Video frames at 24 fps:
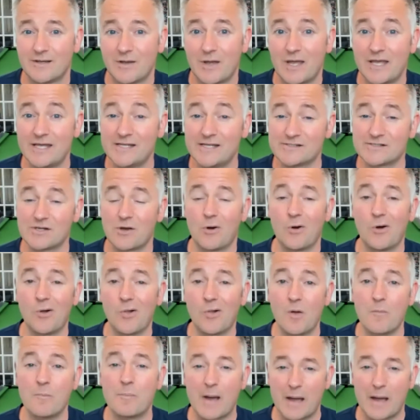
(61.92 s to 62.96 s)
it's all
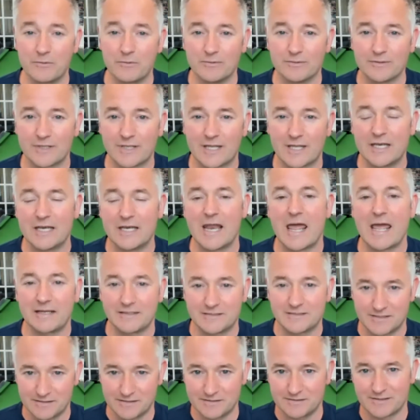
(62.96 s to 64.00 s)
about
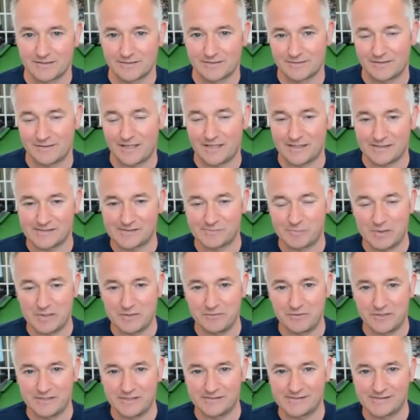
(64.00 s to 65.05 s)
connected
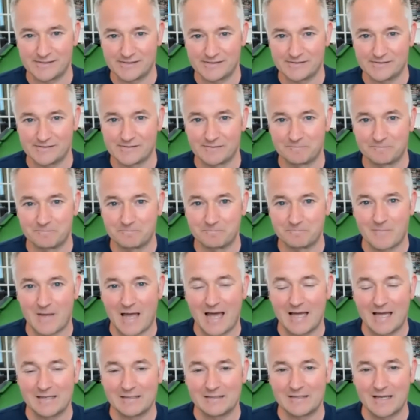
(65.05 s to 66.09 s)
experiences.
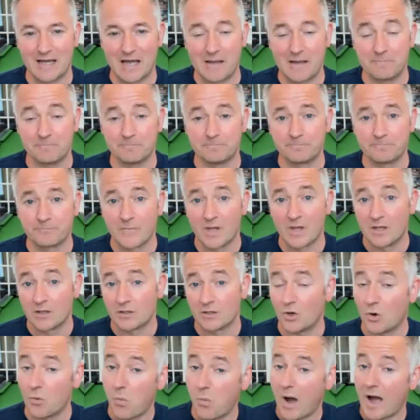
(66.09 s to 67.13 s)
And um,
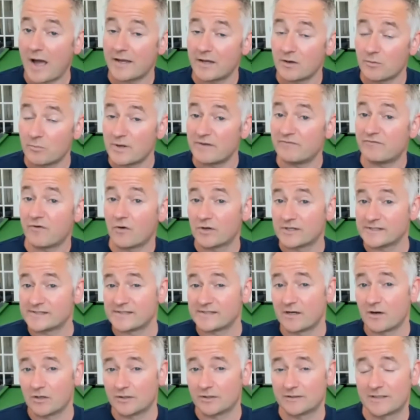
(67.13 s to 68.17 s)
you know, why are we
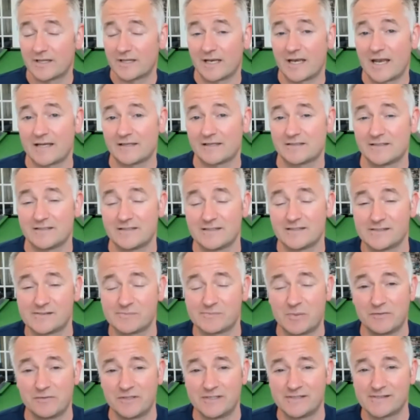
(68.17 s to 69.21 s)
focusing on connected
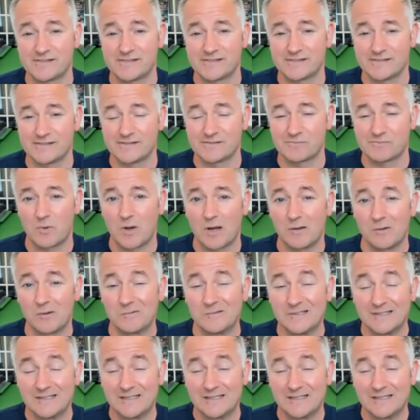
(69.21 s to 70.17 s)
experiences? Well,